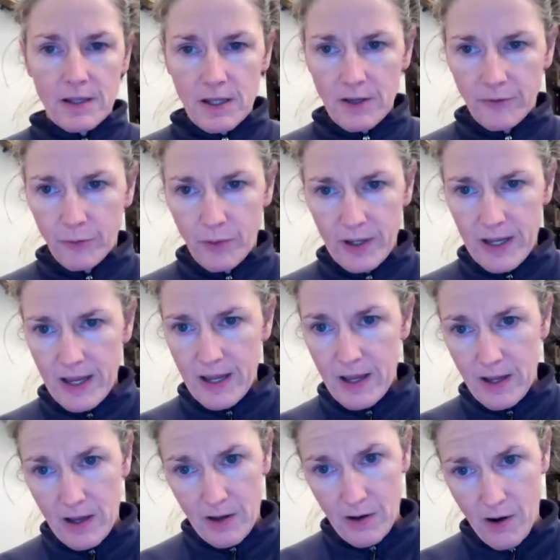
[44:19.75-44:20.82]
if
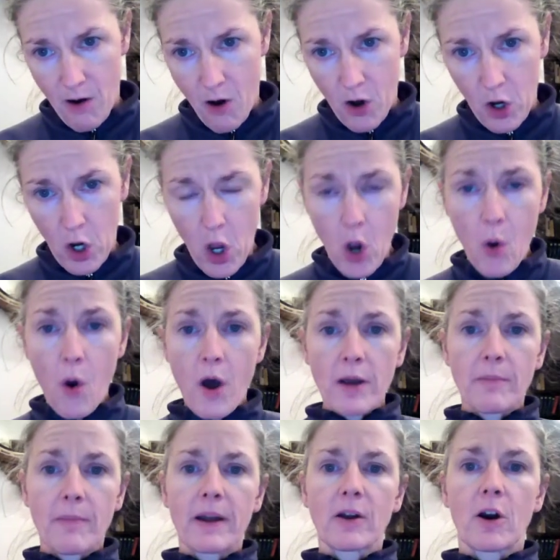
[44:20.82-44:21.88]
we are low
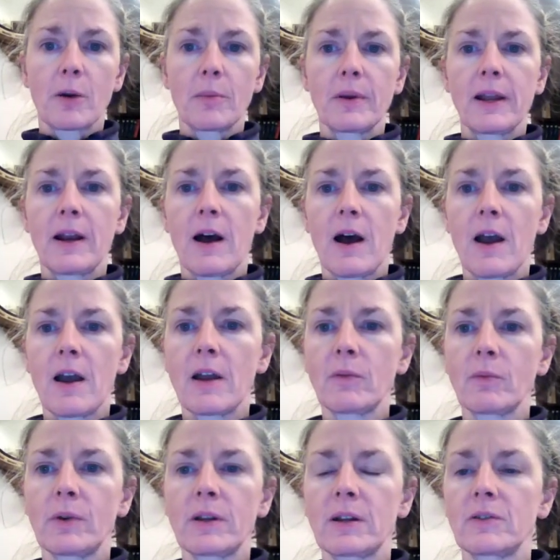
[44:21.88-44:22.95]
on bicarbonate
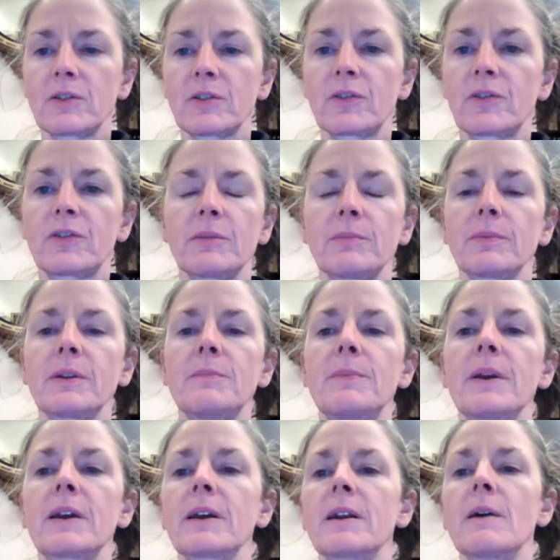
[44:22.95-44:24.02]
ion, we can just simply
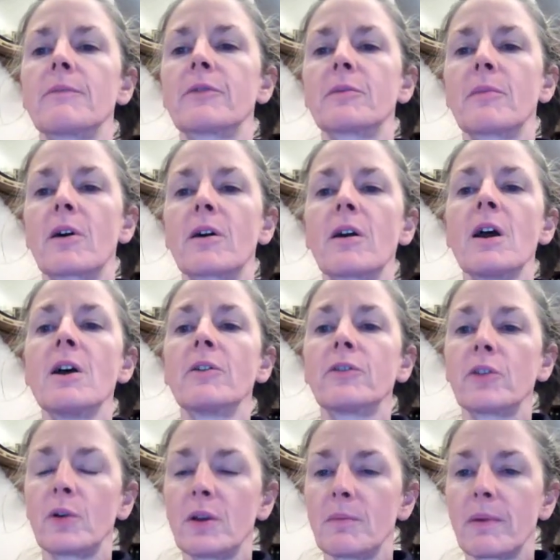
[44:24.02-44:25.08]
pick it up from our
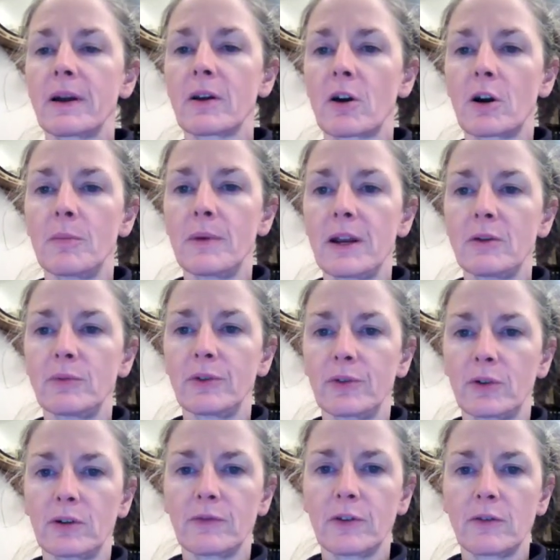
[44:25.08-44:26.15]
sodium bicarbonate
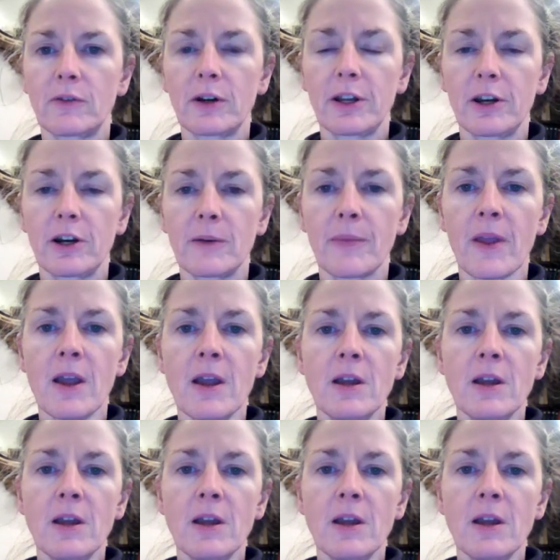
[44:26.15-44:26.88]
reserve over here.